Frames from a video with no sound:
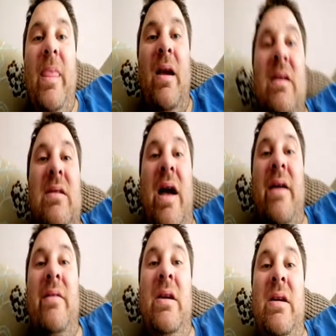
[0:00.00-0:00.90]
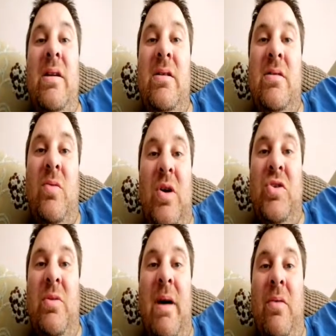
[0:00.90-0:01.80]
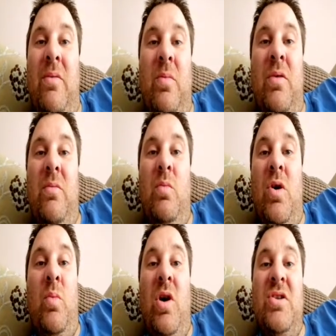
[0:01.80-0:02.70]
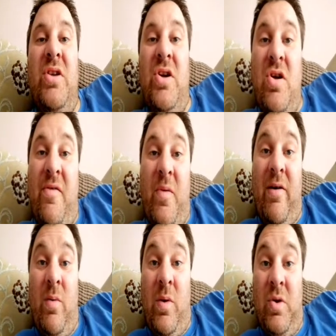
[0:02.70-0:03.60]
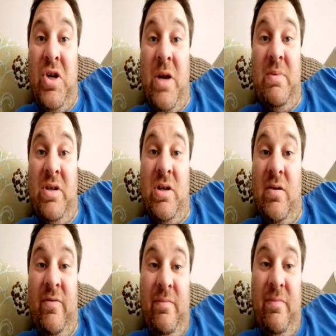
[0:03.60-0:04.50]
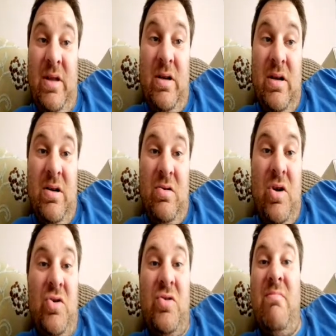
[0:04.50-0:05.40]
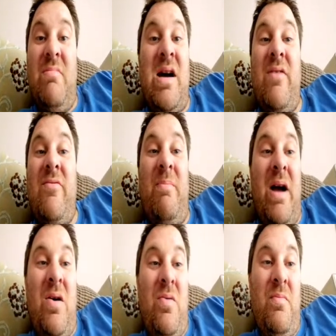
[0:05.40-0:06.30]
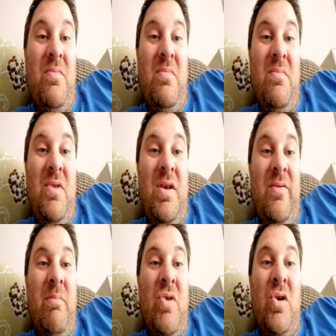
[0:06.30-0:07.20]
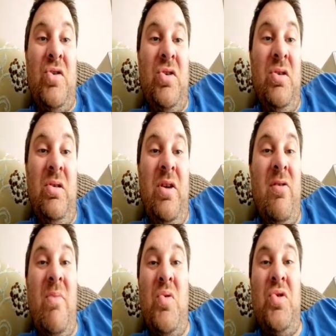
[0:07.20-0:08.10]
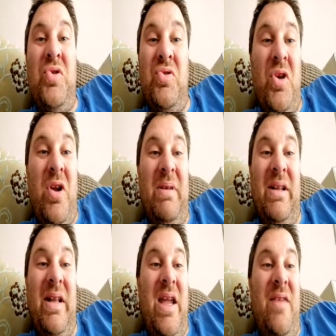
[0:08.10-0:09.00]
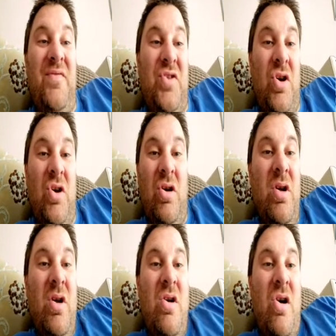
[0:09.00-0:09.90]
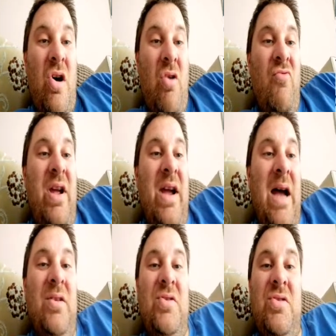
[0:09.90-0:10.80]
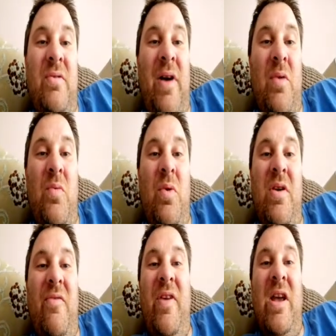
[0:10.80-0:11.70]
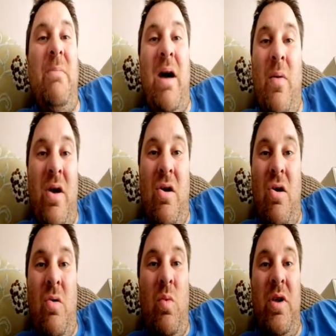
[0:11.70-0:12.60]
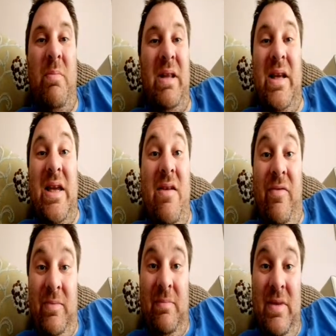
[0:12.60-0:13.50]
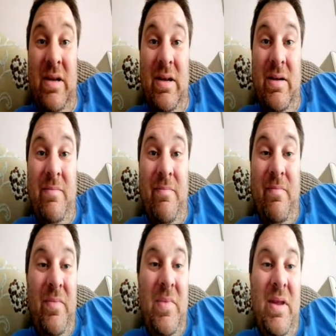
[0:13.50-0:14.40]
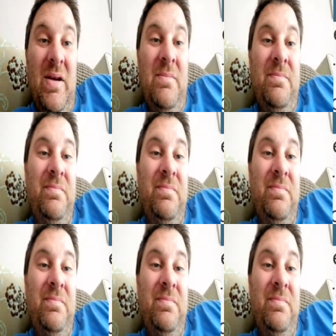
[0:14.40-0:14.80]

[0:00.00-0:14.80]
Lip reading: It's like this question about what is the earth, where are we, what shape is the earth. It doesn't matter about your emotions or your beliefs or regardless of how you feel about it or what you believe. Yeah?